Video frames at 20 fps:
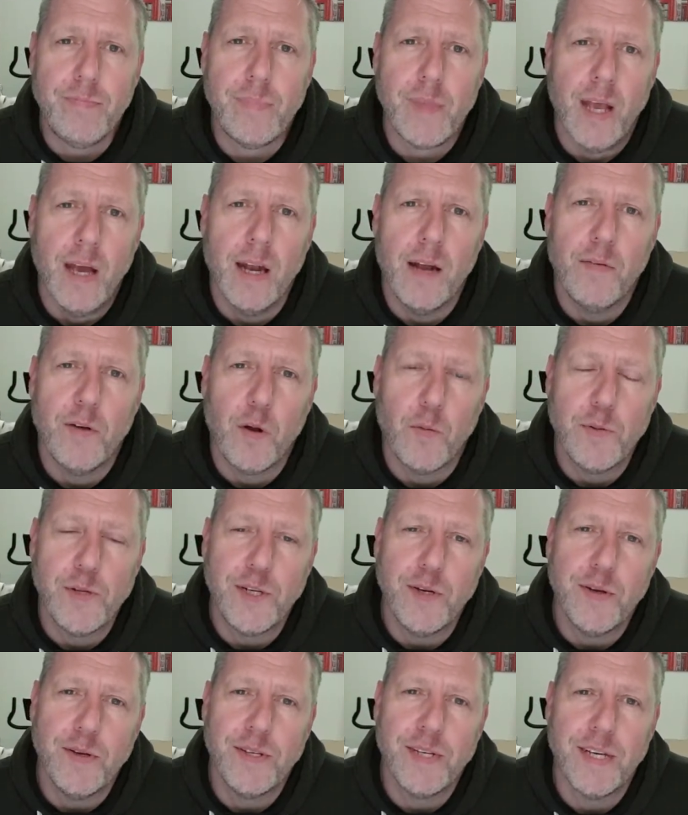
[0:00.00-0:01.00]
and have an
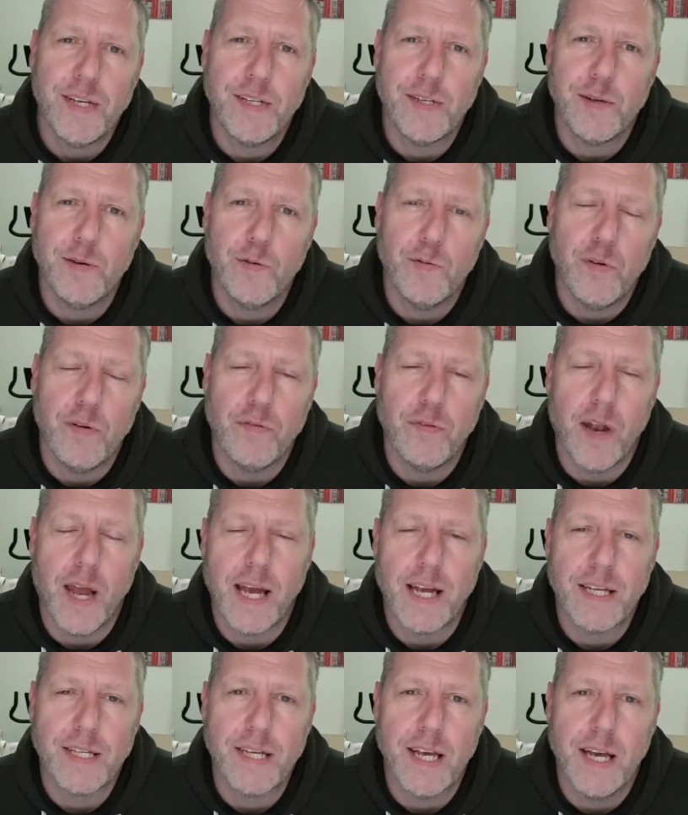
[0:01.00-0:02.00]
opportunity to
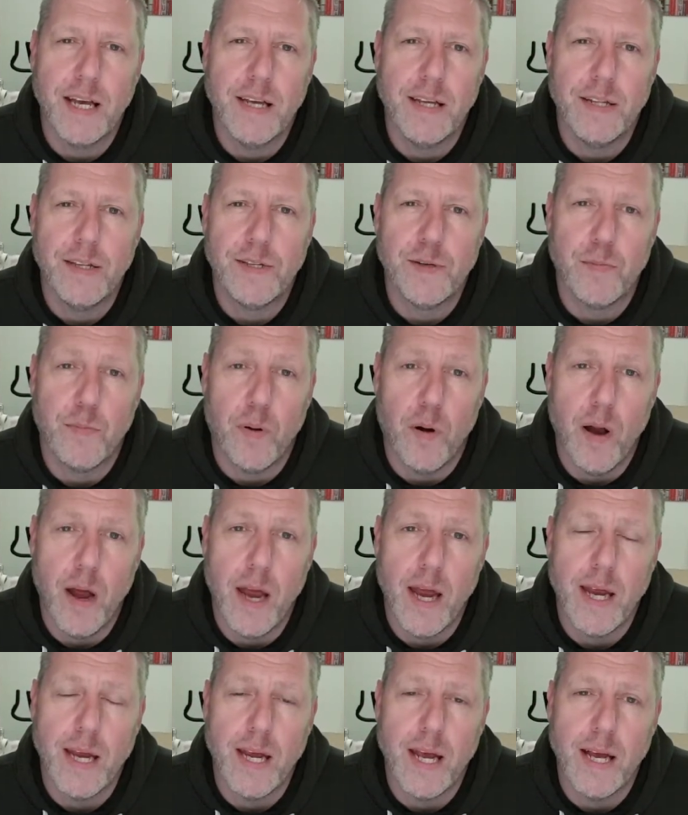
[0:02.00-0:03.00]
reflect and to
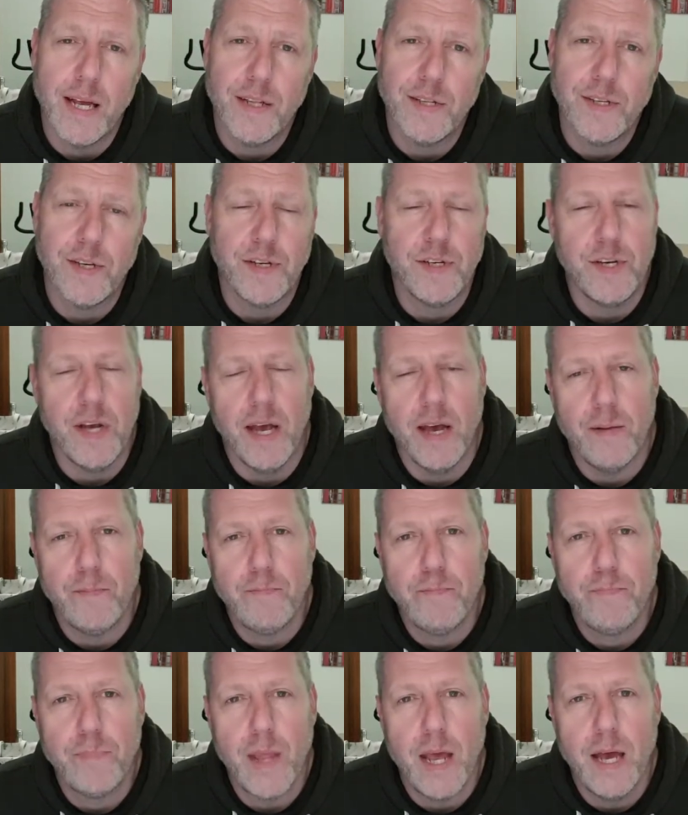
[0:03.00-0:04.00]
pray and to share.
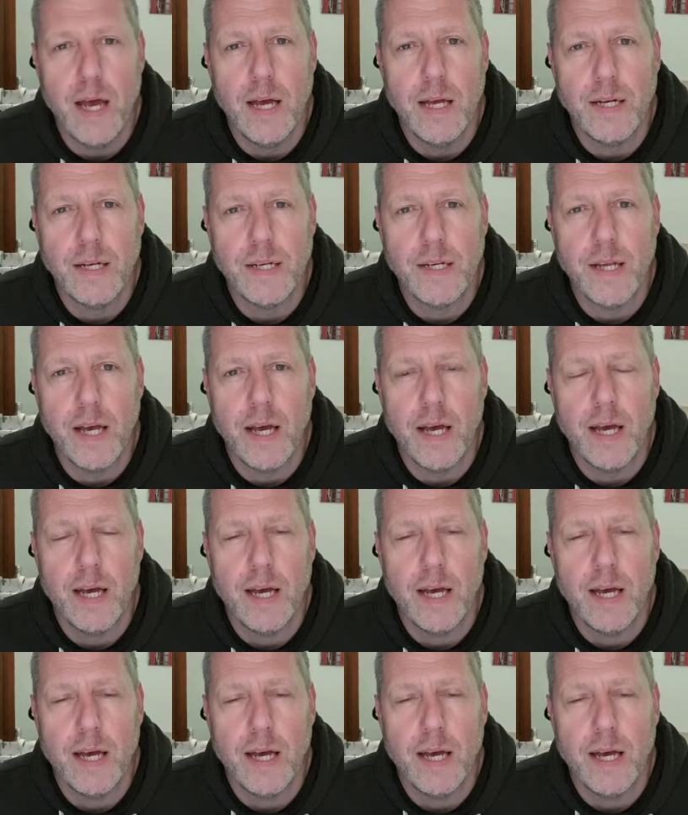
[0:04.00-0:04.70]
And